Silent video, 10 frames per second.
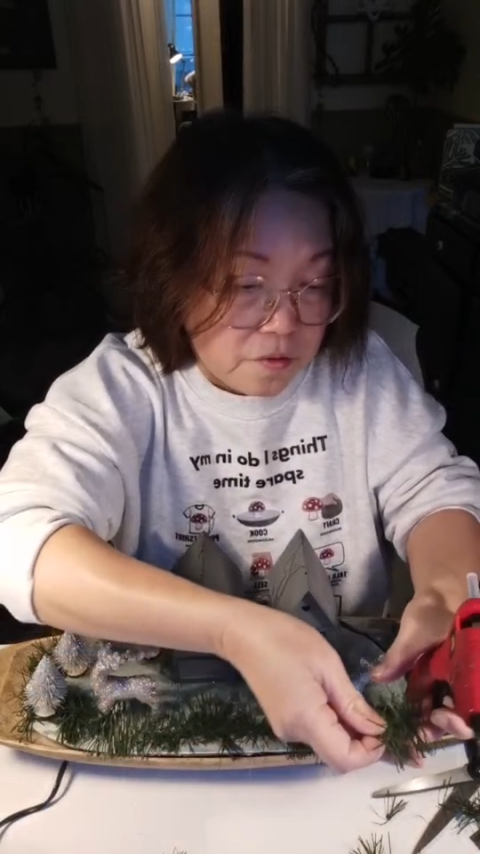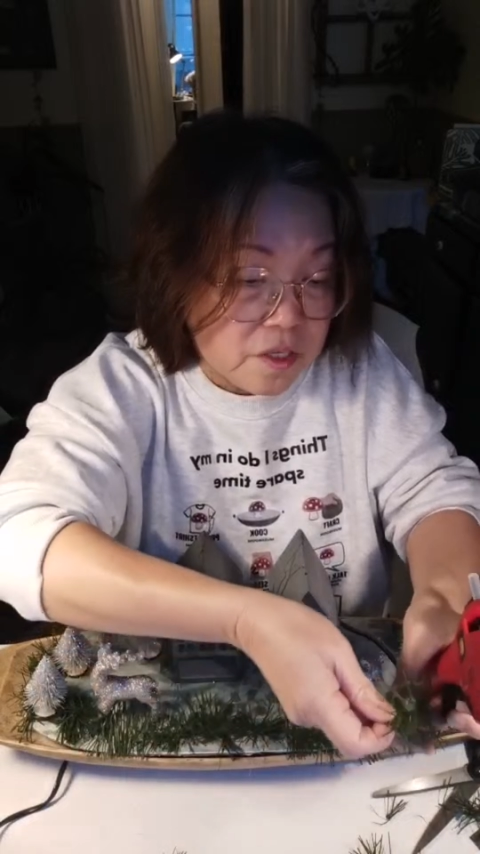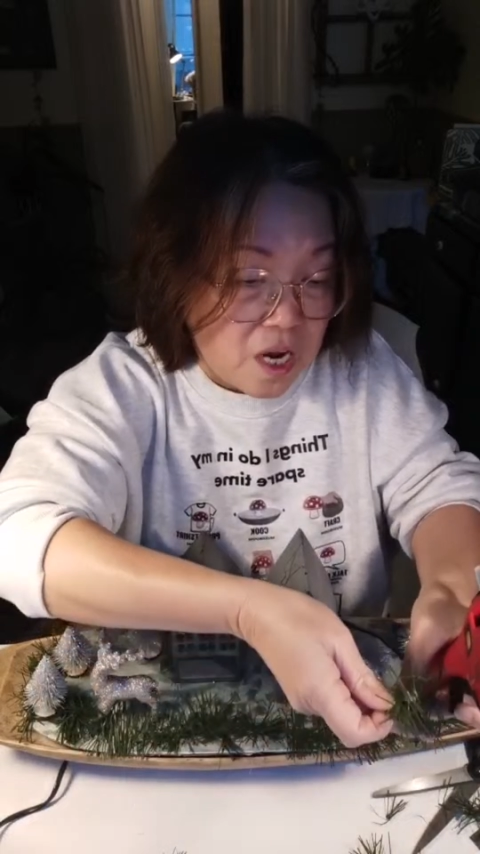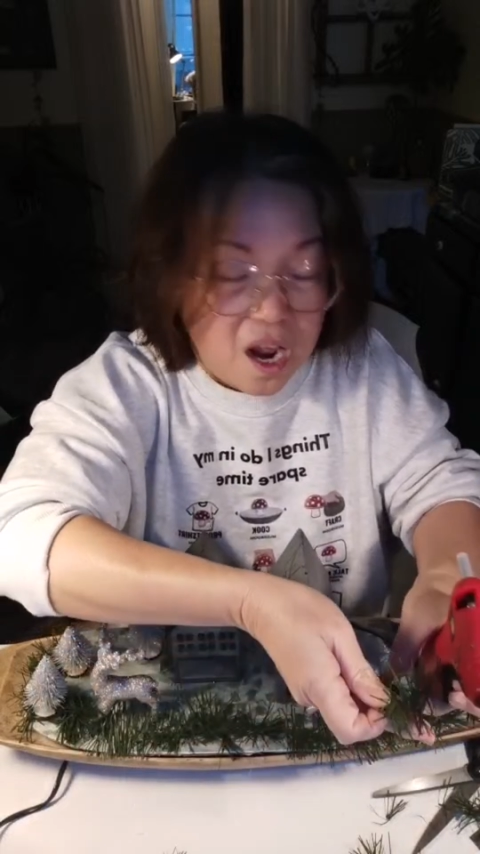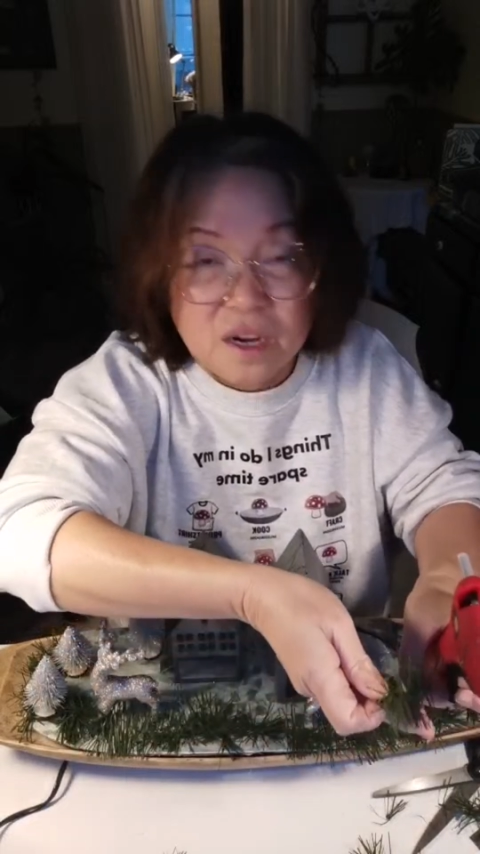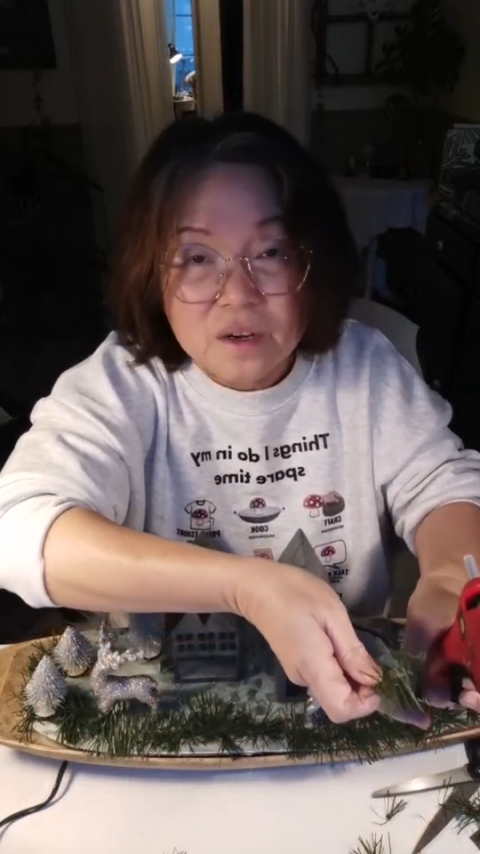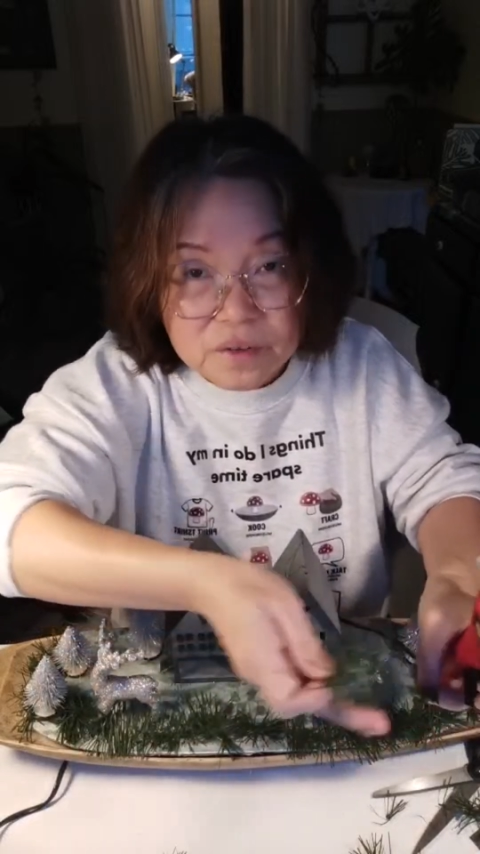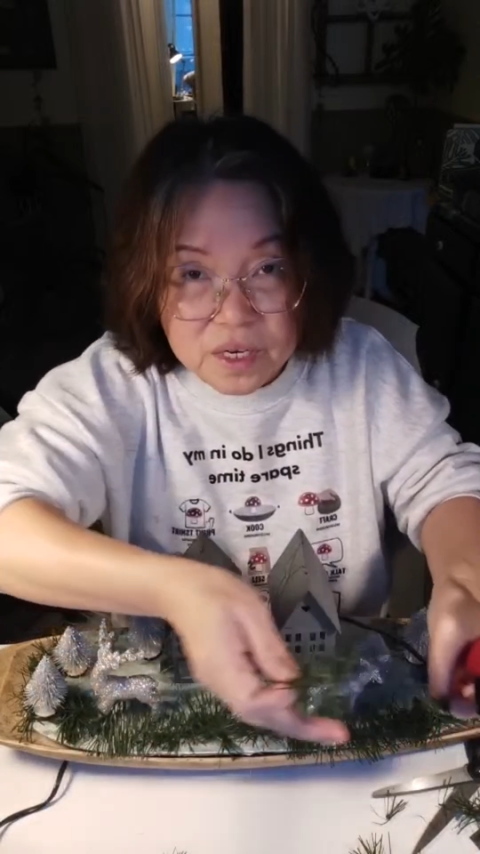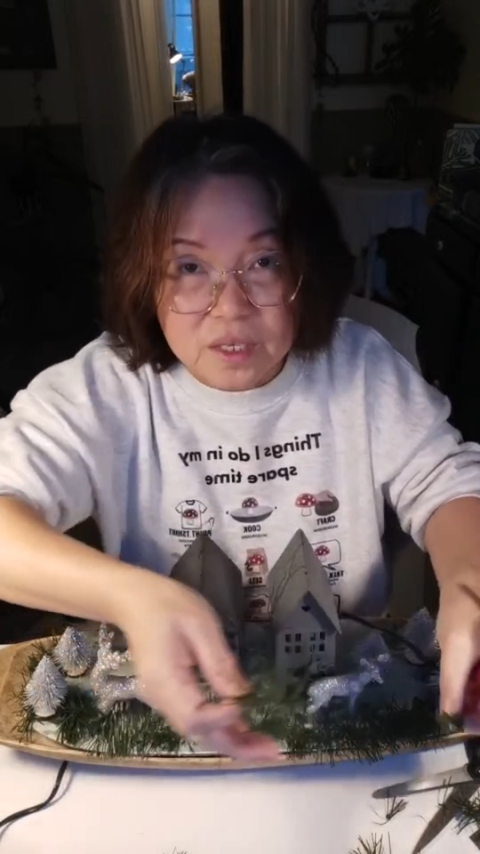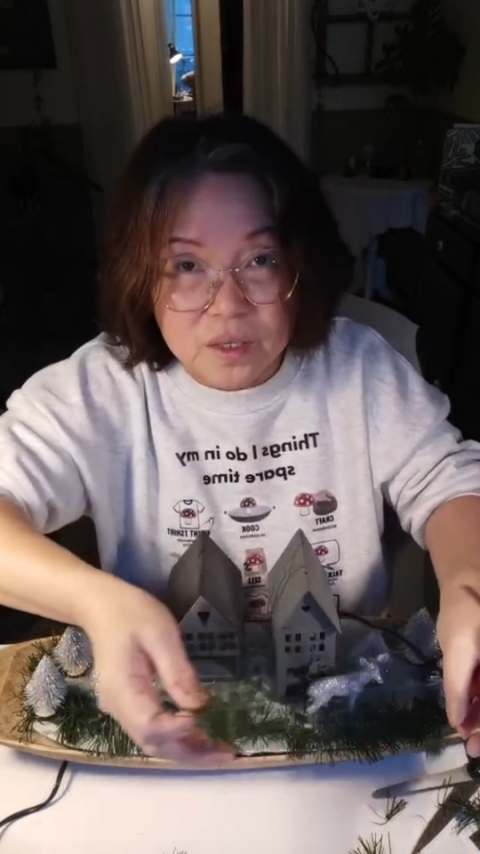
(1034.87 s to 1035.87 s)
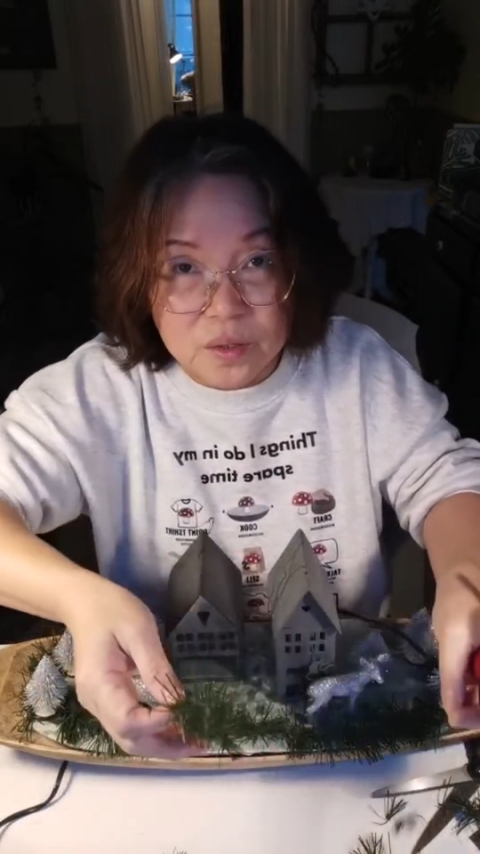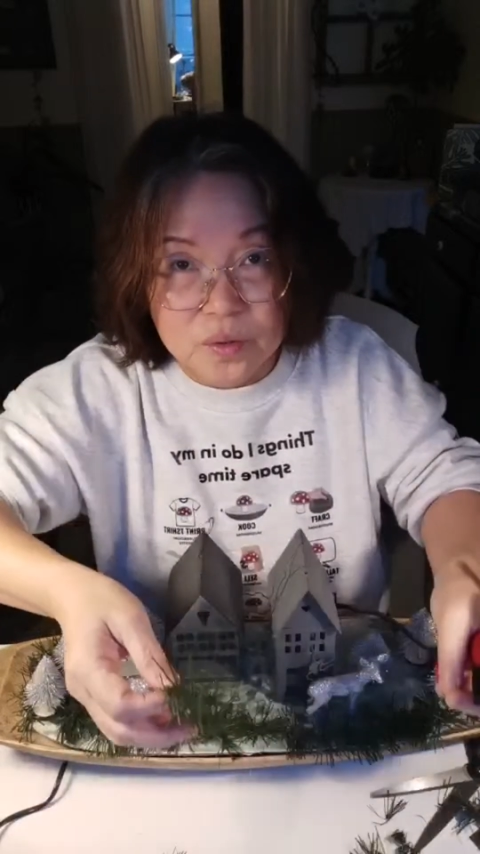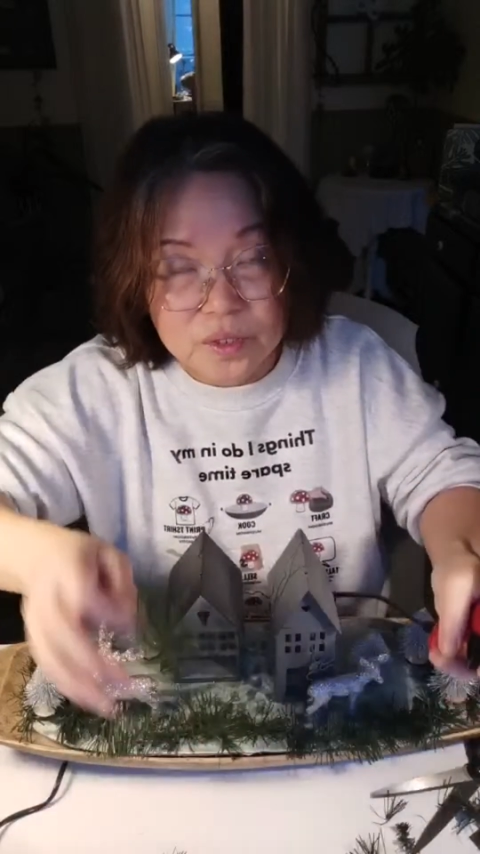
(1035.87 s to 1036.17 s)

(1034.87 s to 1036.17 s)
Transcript: tiring, you know,